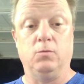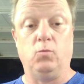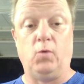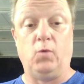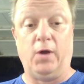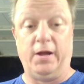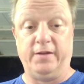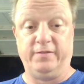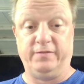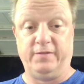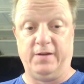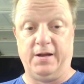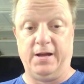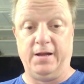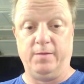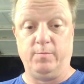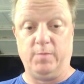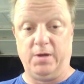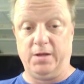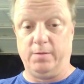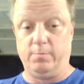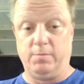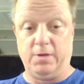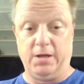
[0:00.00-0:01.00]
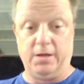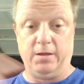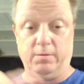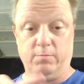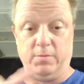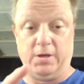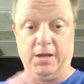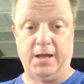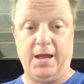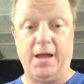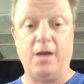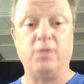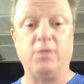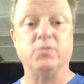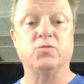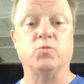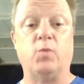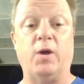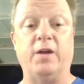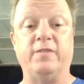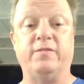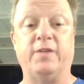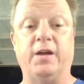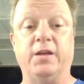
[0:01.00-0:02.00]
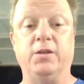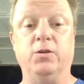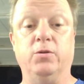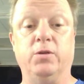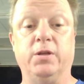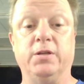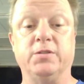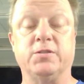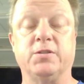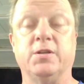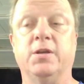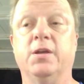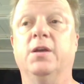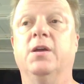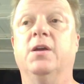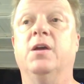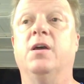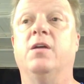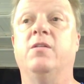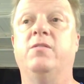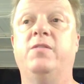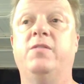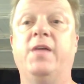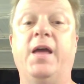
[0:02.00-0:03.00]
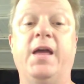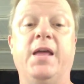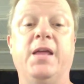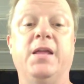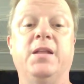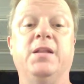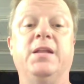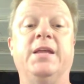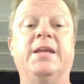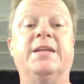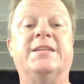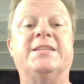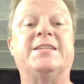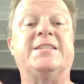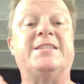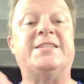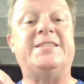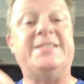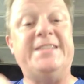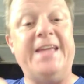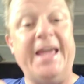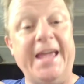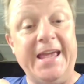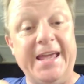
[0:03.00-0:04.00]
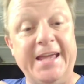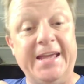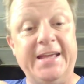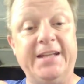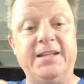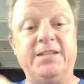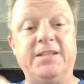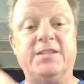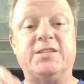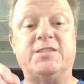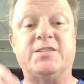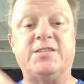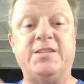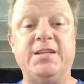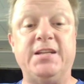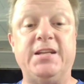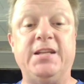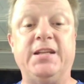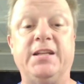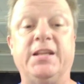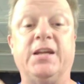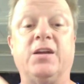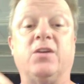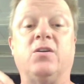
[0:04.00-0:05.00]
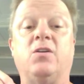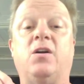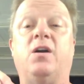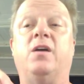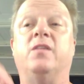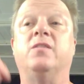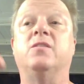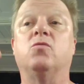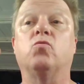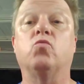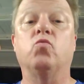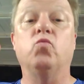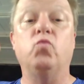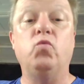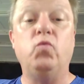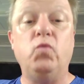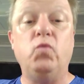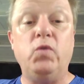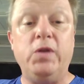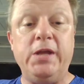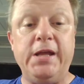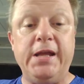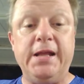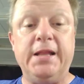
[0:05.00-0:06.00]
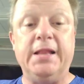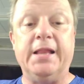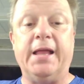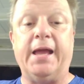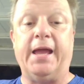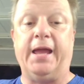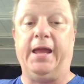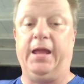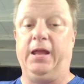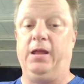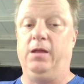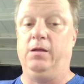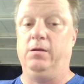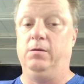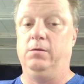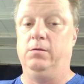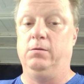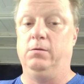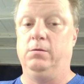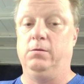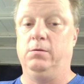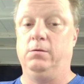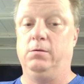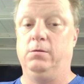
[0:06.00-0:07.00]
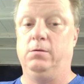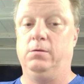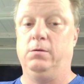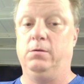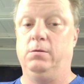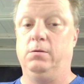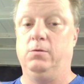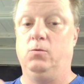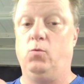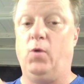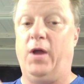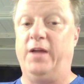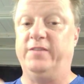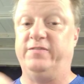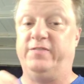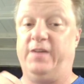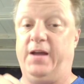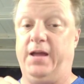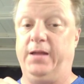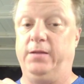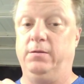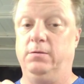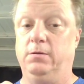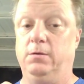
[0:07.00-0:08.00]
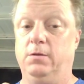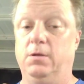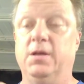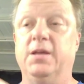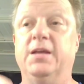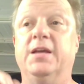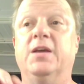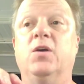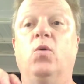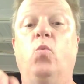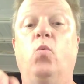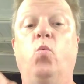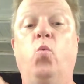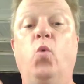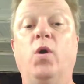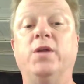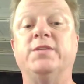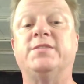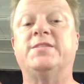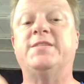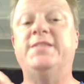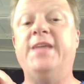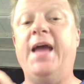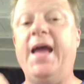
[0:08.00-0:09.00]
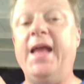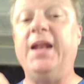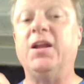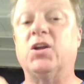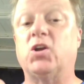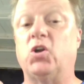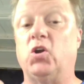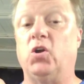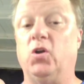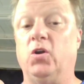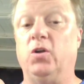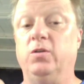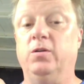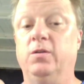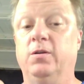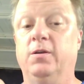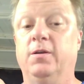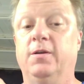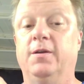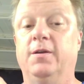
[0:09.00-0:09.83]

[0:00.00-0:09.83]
Wi-Fi, my house Wi-Fi units, then it stayed sitting there on the relay Wi-Fi. Once that occurred,